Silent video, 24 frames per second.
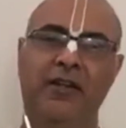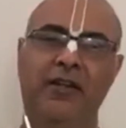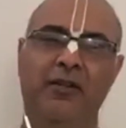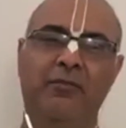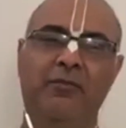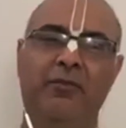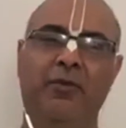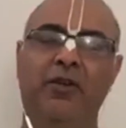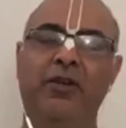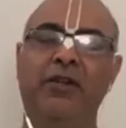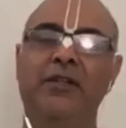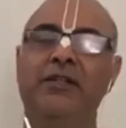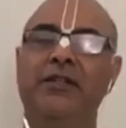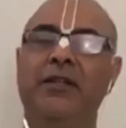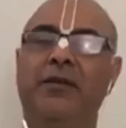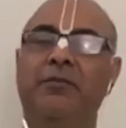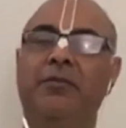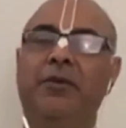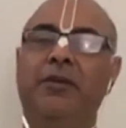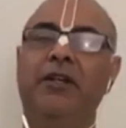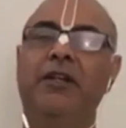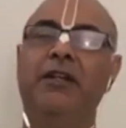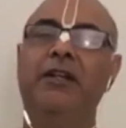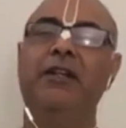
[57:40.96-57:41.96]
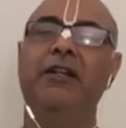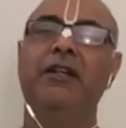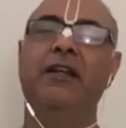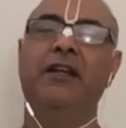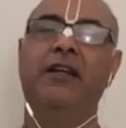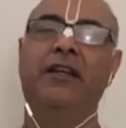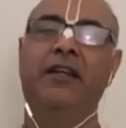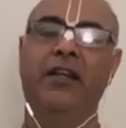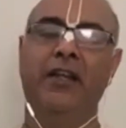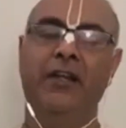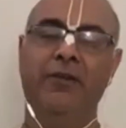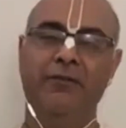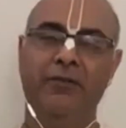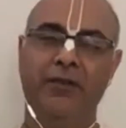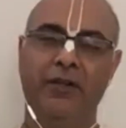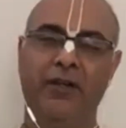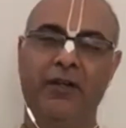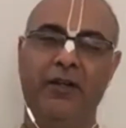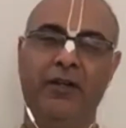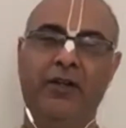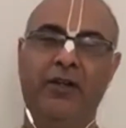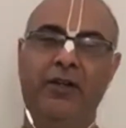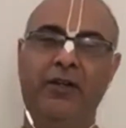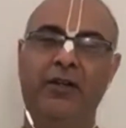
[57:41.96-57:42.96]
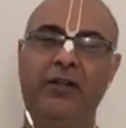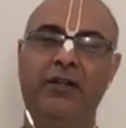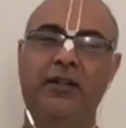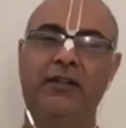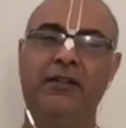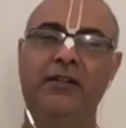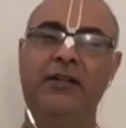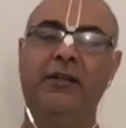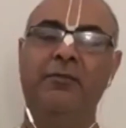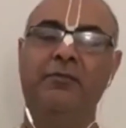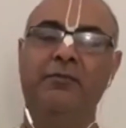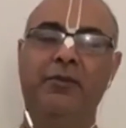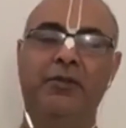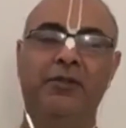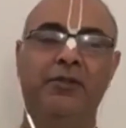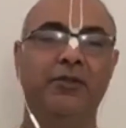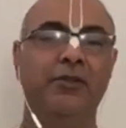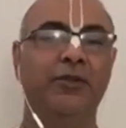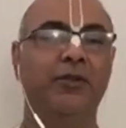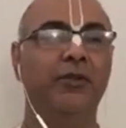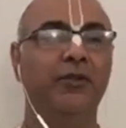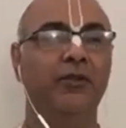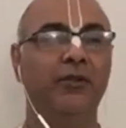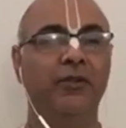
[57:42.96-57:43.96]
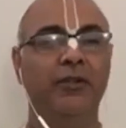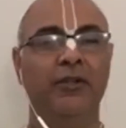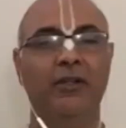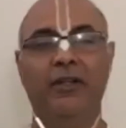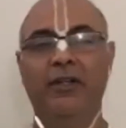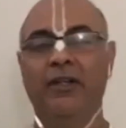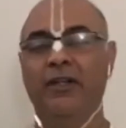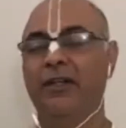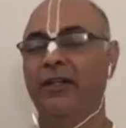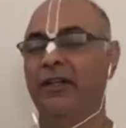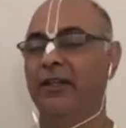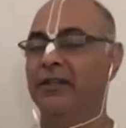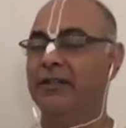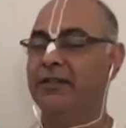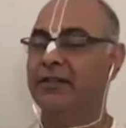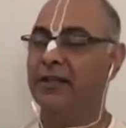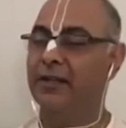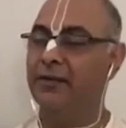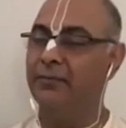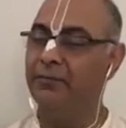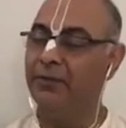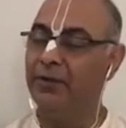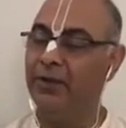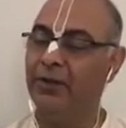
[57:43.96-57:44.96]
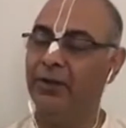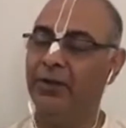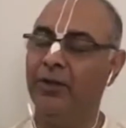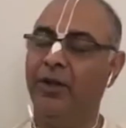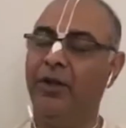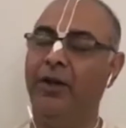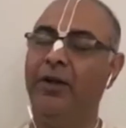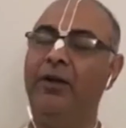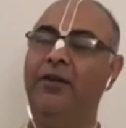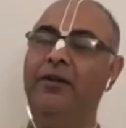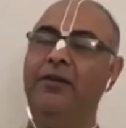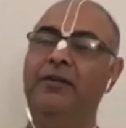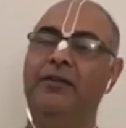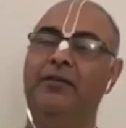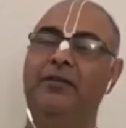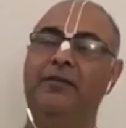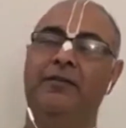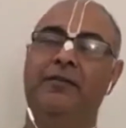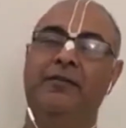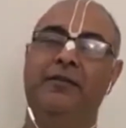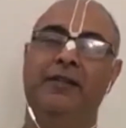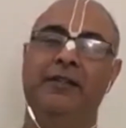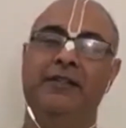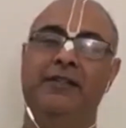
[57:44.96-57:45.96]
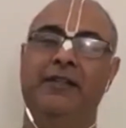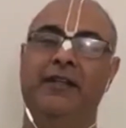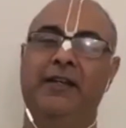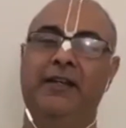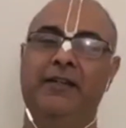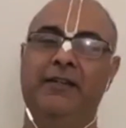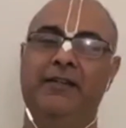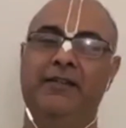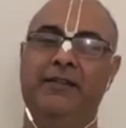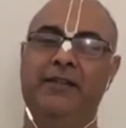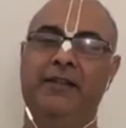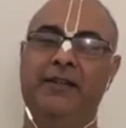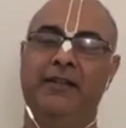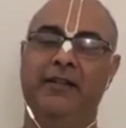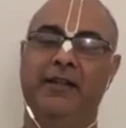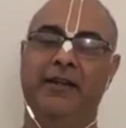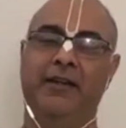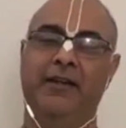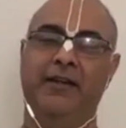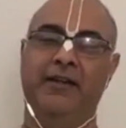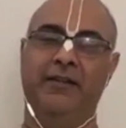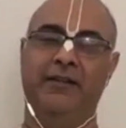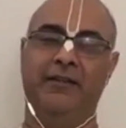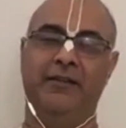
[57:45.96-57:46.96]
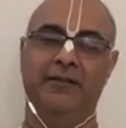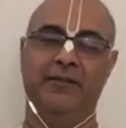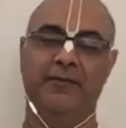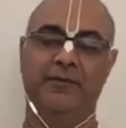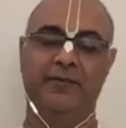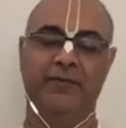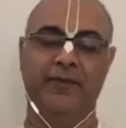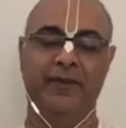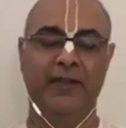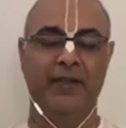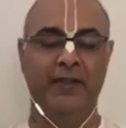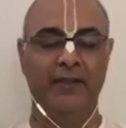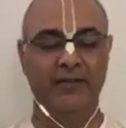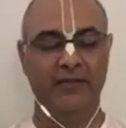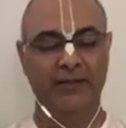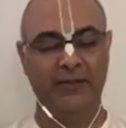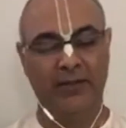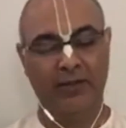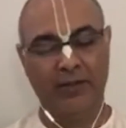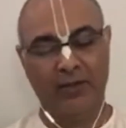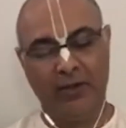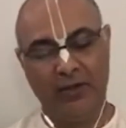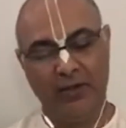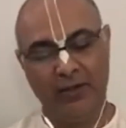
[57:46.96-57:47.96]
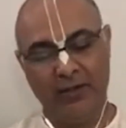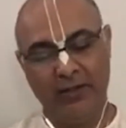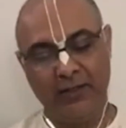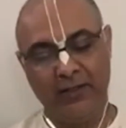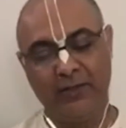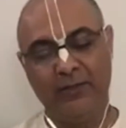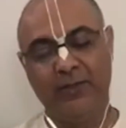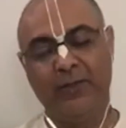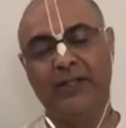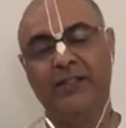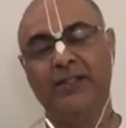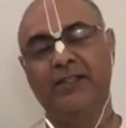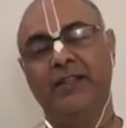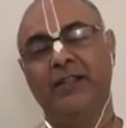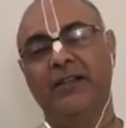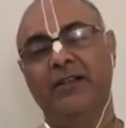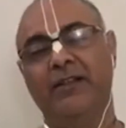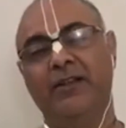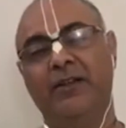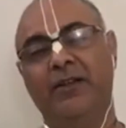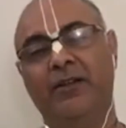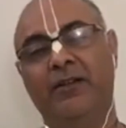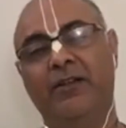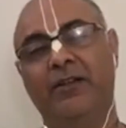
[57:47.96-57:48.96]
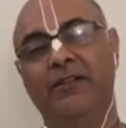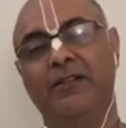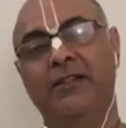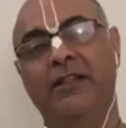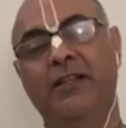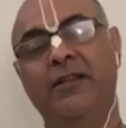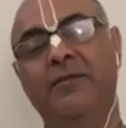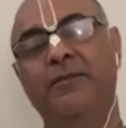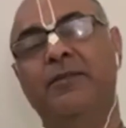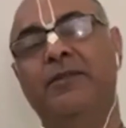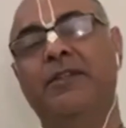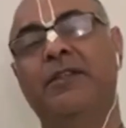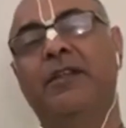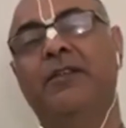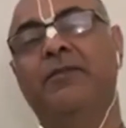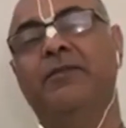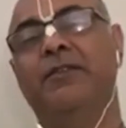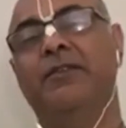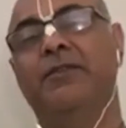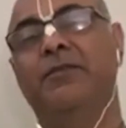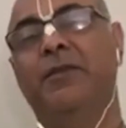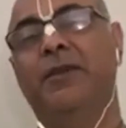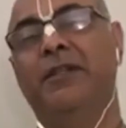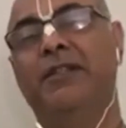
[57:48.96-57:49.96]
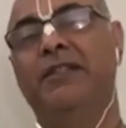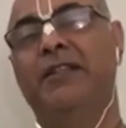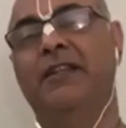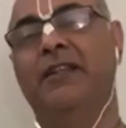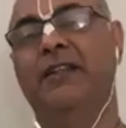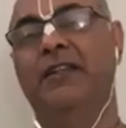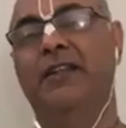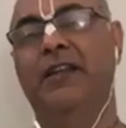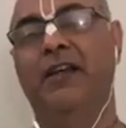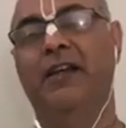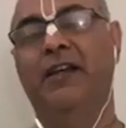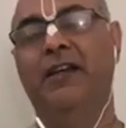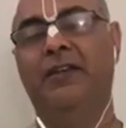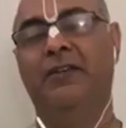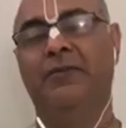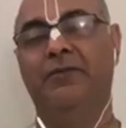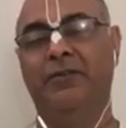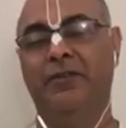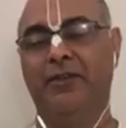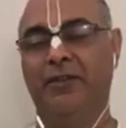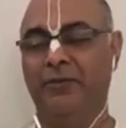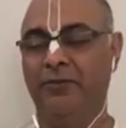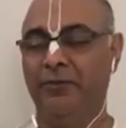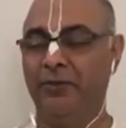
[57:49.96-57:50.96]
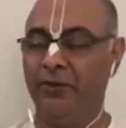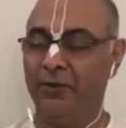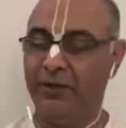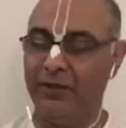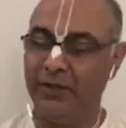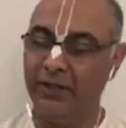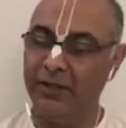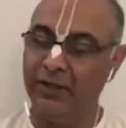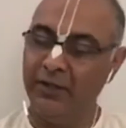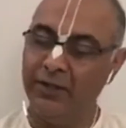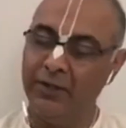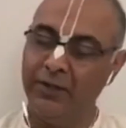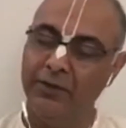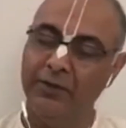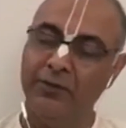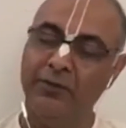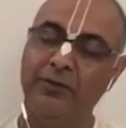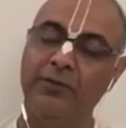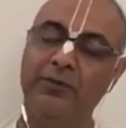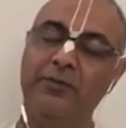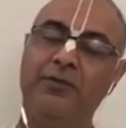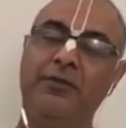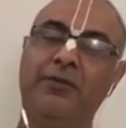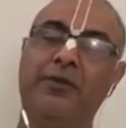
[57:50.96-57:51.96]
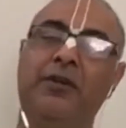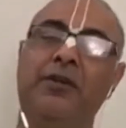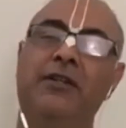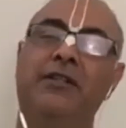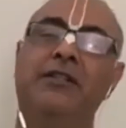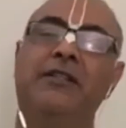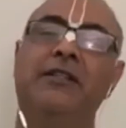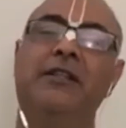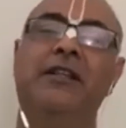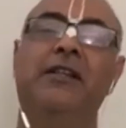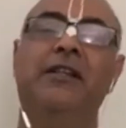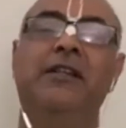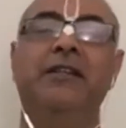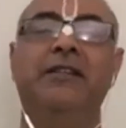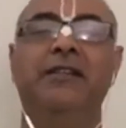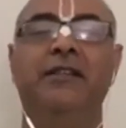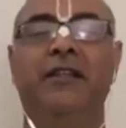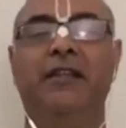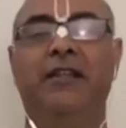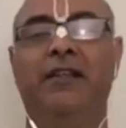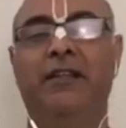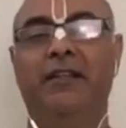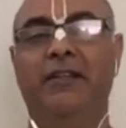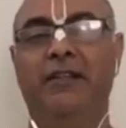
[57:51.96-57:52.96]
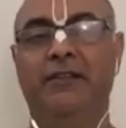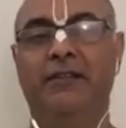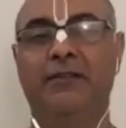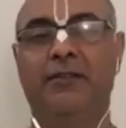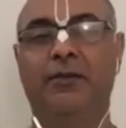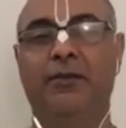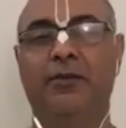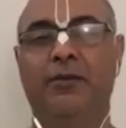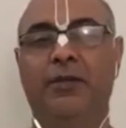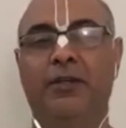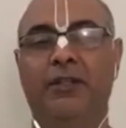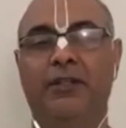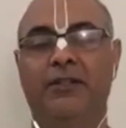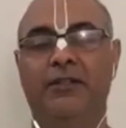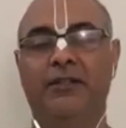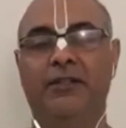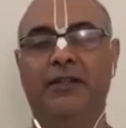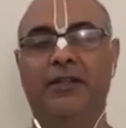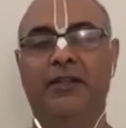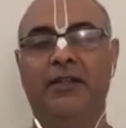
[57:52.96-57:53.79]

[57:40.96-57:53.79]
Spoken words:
Bodies are buried in a graveyard, not in a temple. So in temple, Lord resides in the heart. So Lord is present. Lord Krishna himself is present in the heart of a devotee who's constantly singing his glories.